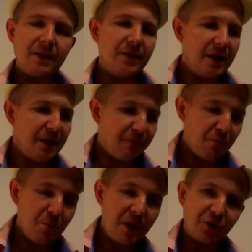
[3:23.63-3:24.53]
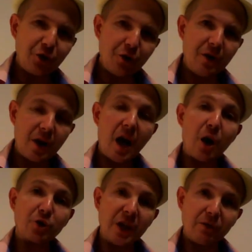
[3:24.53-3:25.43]
the information
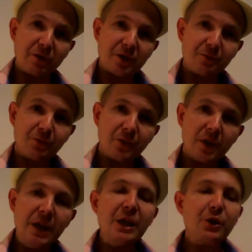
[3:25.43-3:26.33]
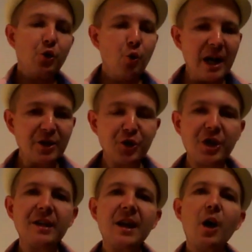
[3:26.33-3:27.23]
ourselves, to
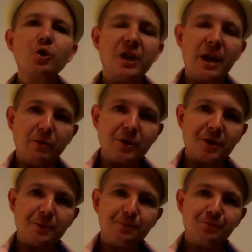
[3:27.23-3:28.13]
educate ourselves.